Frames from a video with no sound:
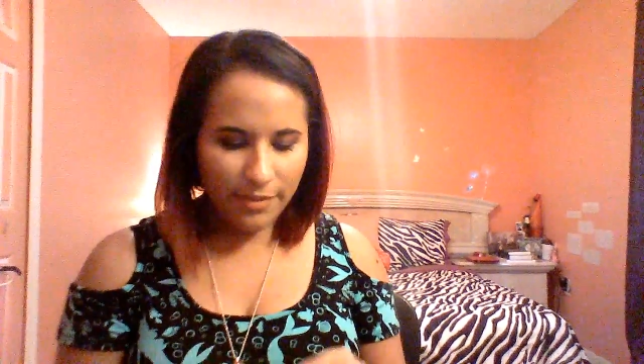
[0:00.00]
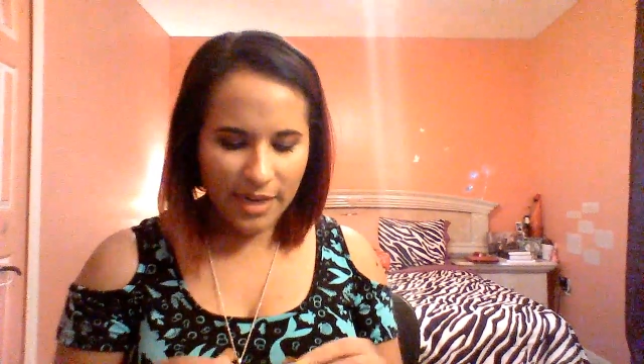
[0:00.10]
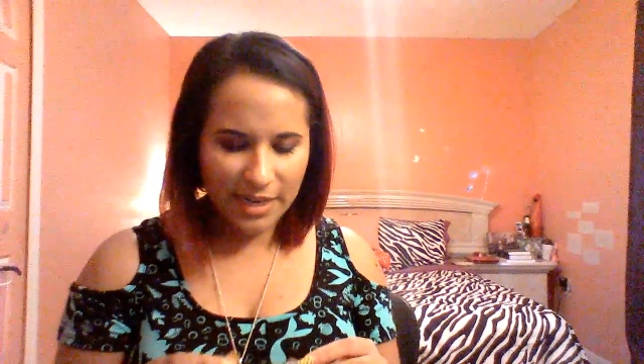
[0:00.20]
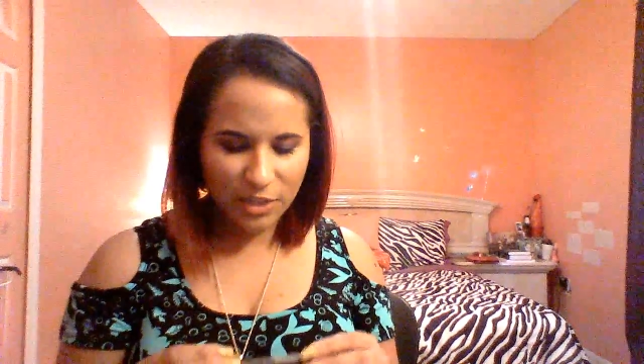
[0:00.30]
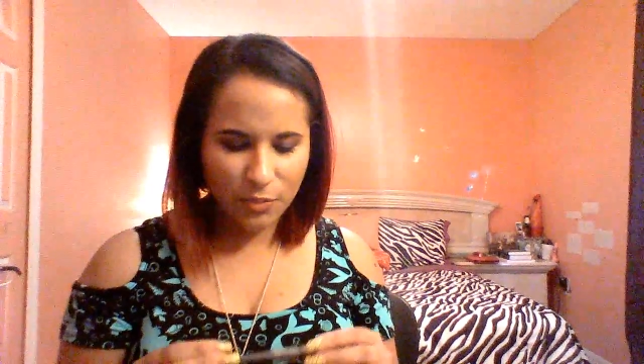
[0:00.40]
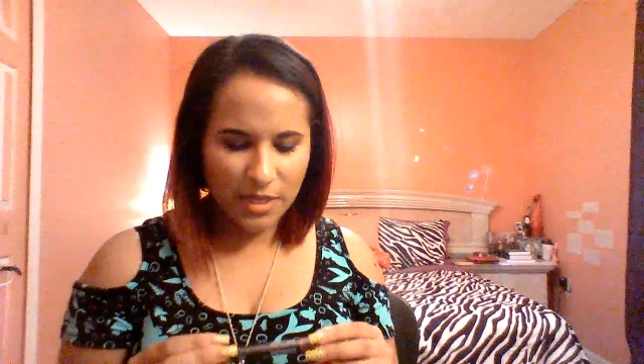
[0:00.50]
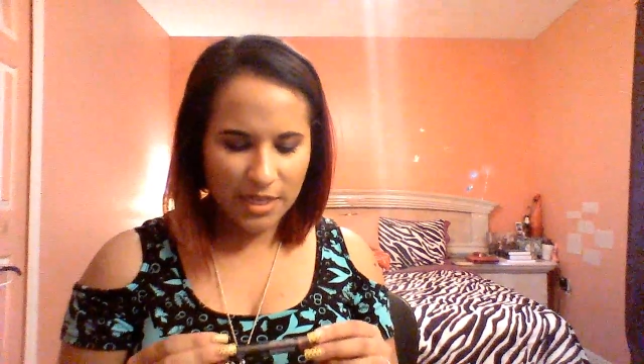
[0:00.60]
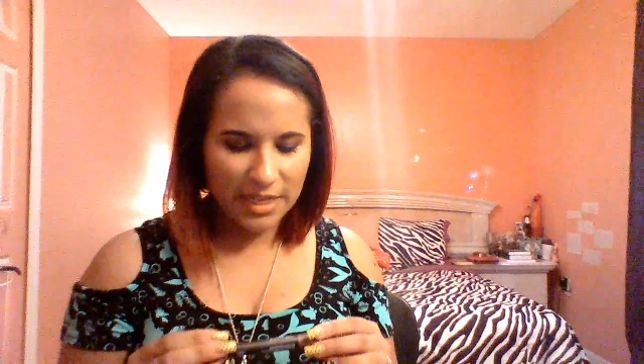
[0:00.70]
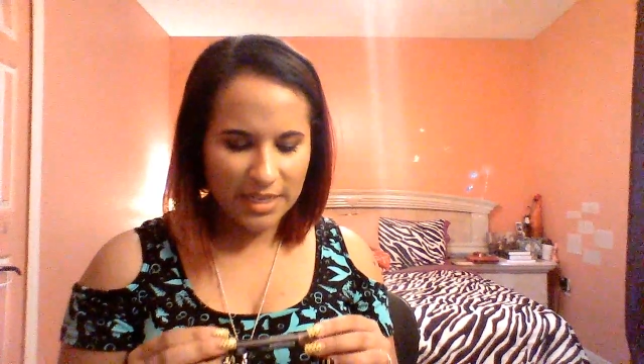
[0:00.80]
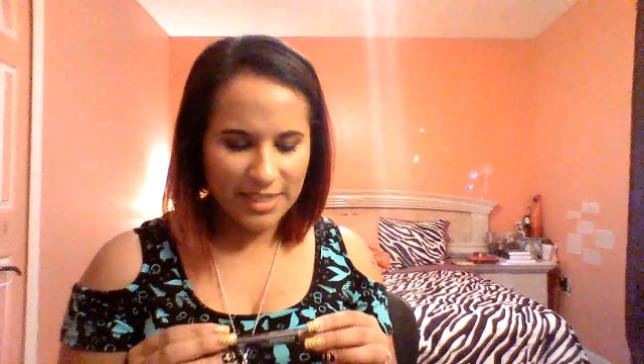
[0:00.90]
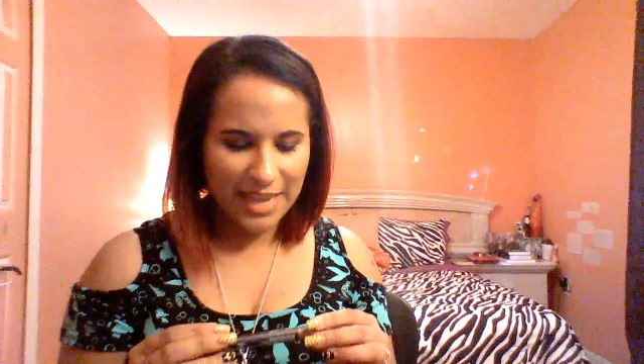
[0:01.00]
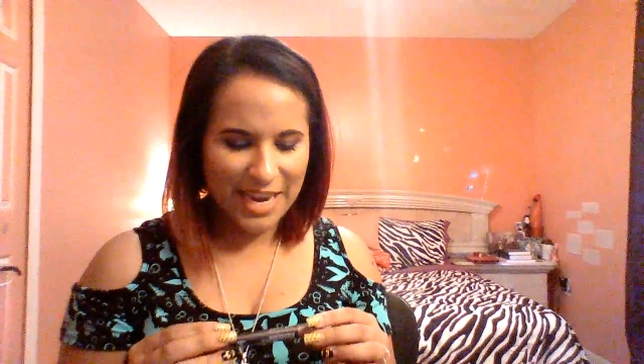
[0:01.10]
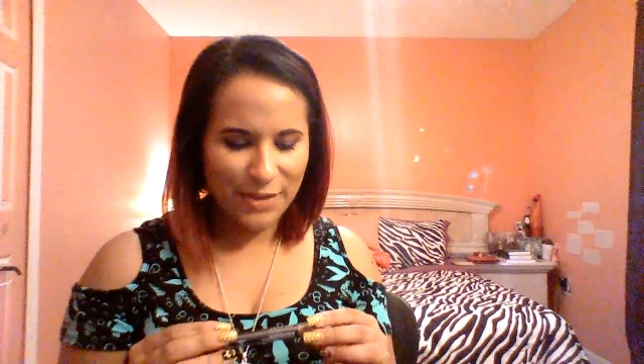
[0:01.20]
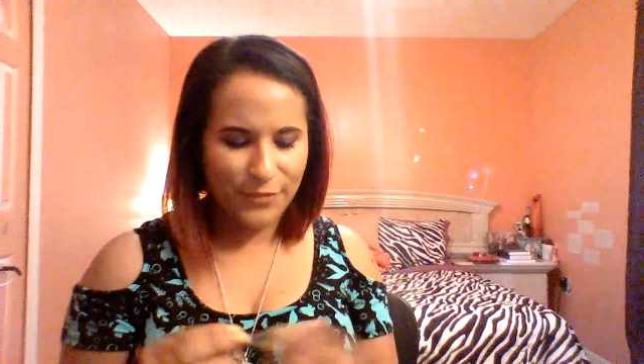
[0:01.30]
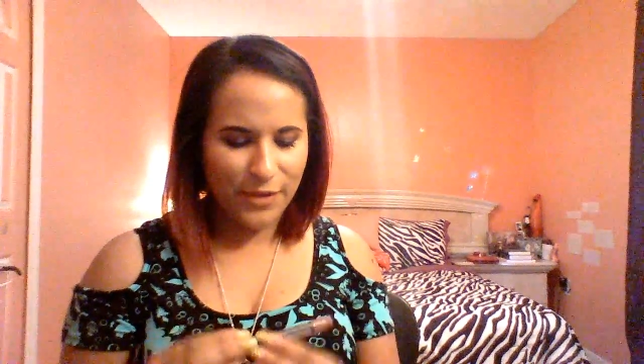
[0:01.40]
The next one is
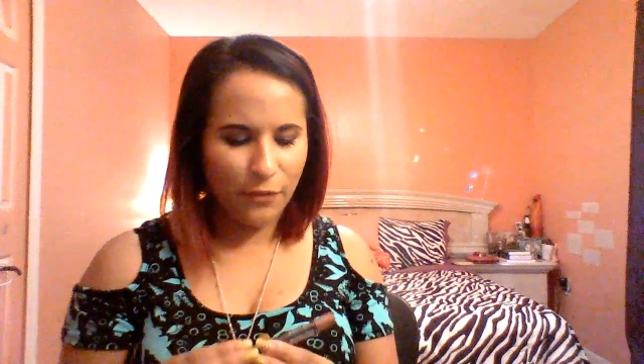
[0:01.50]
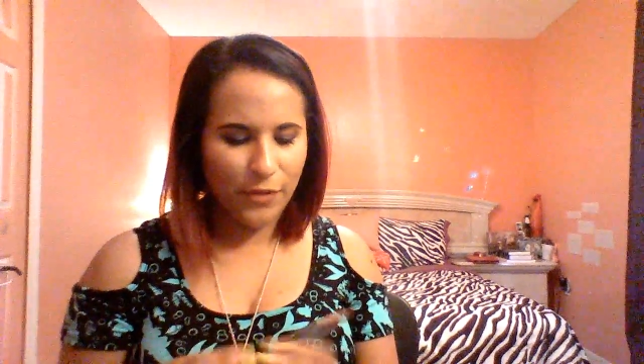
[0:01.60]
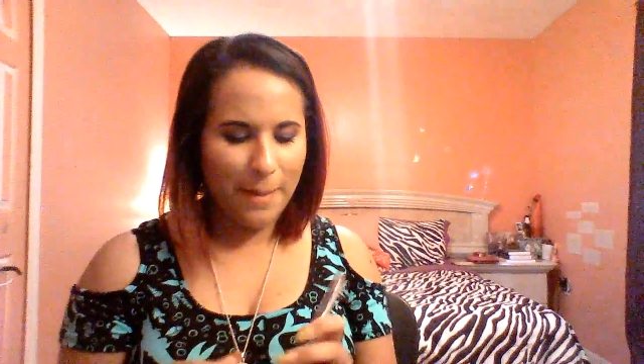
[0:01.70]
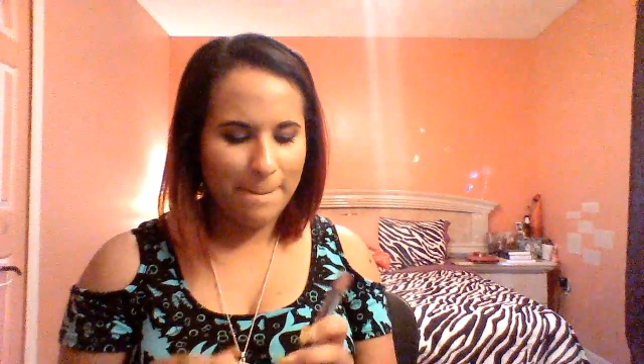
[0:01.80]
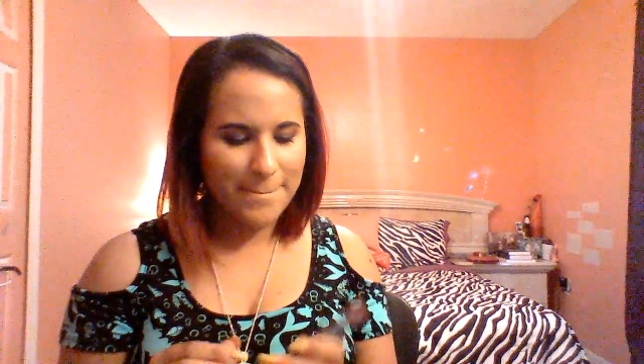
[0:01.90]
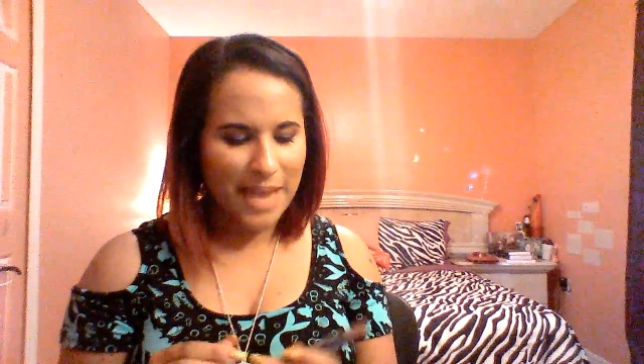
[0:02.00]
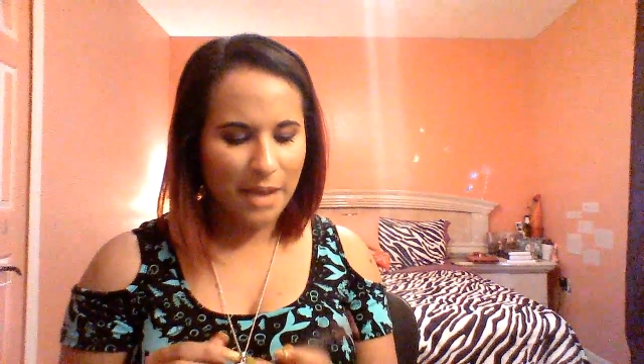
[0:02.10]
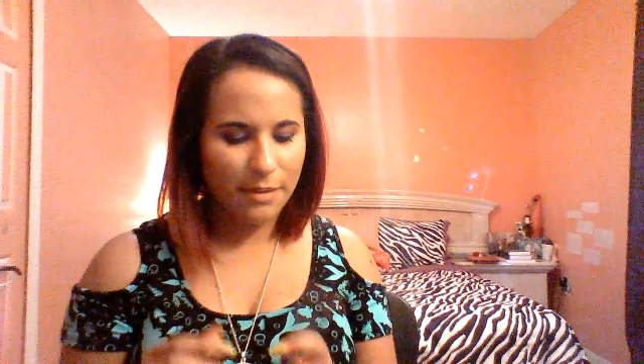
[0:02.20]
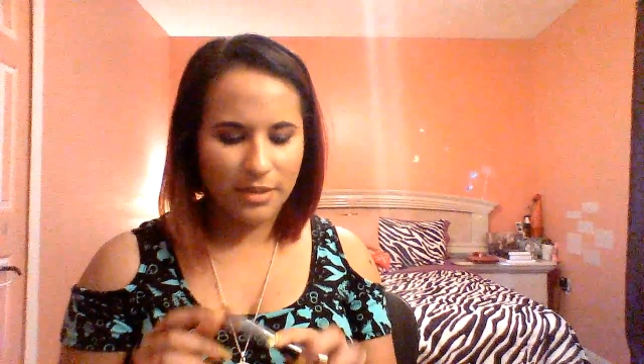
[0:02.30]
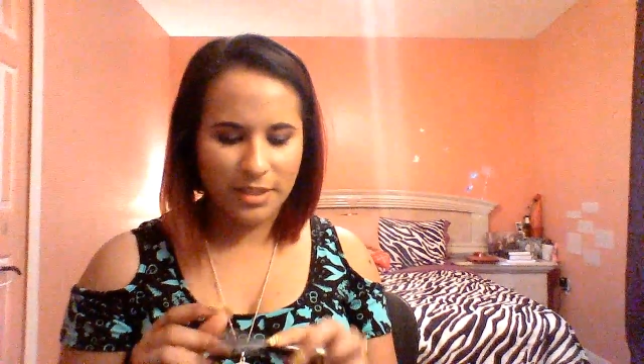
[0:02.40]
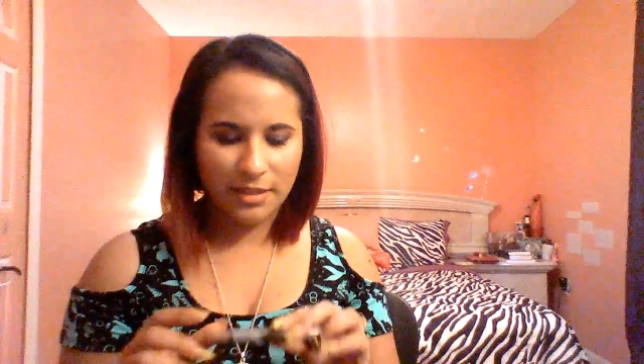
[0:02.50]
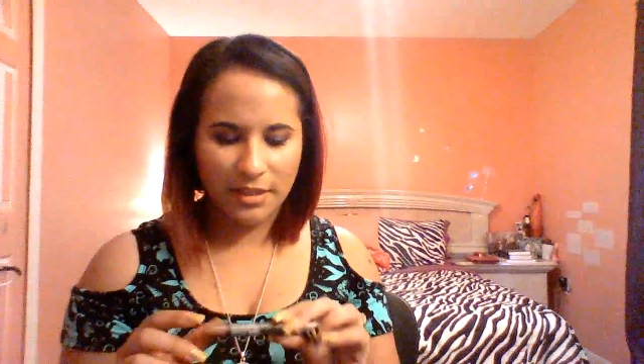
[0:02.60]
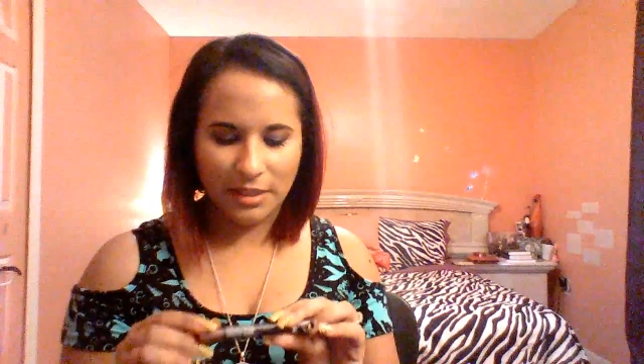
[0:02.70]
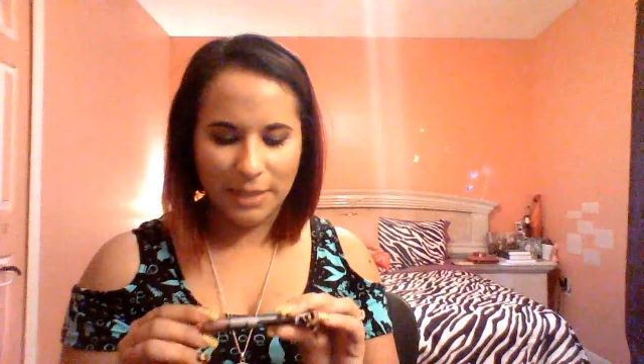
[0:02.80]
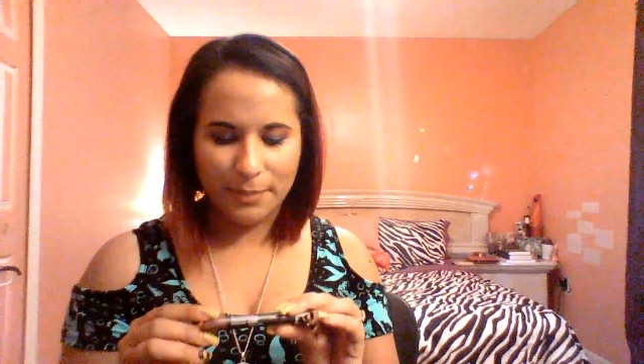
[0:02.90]
a velvet matte
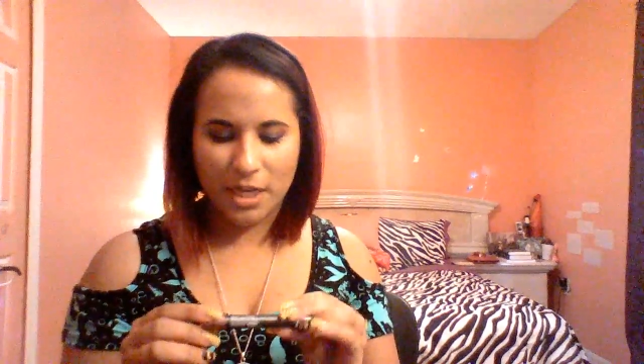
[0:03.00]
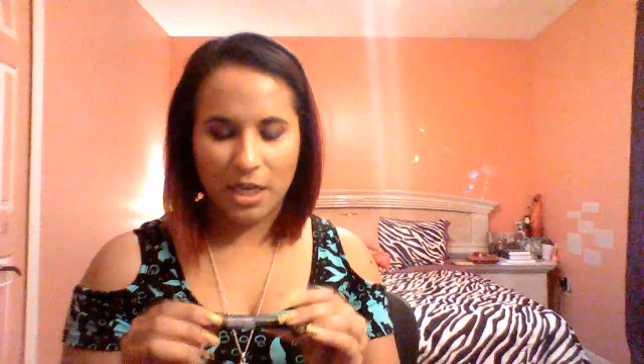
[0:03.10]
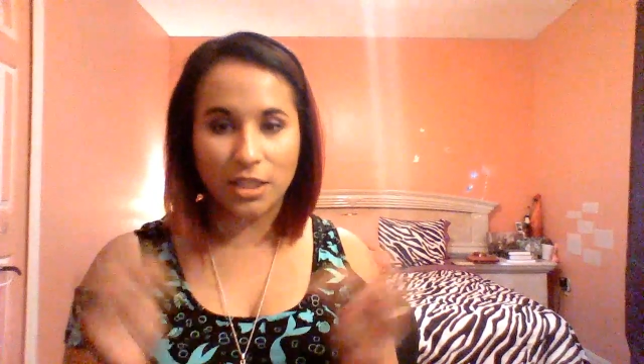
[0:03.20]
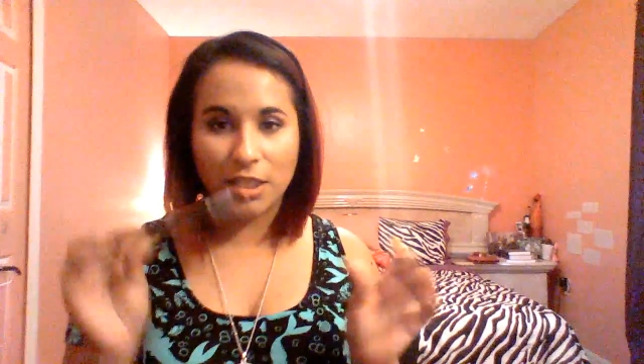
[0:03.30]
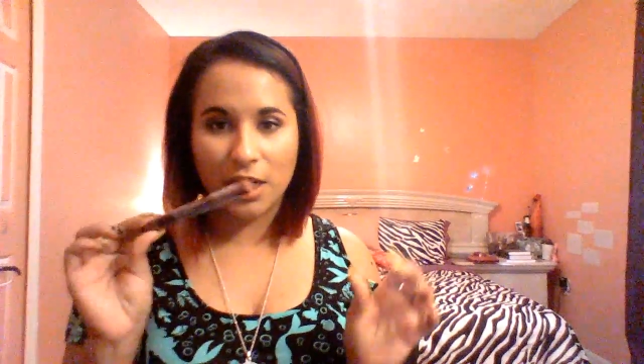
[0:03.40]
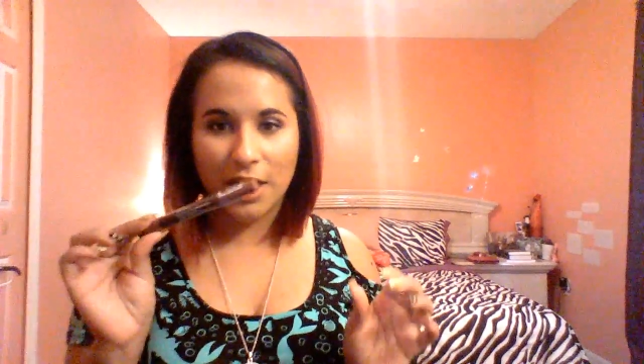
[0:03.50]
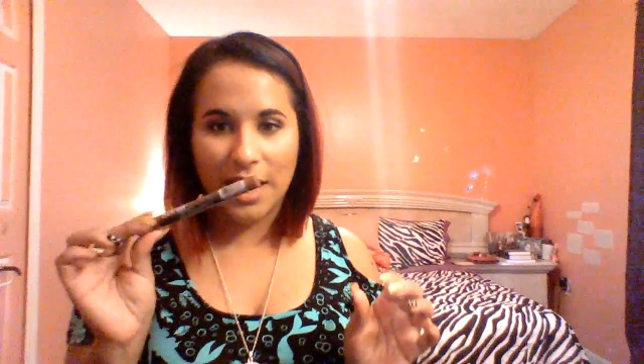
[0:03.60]
lip color,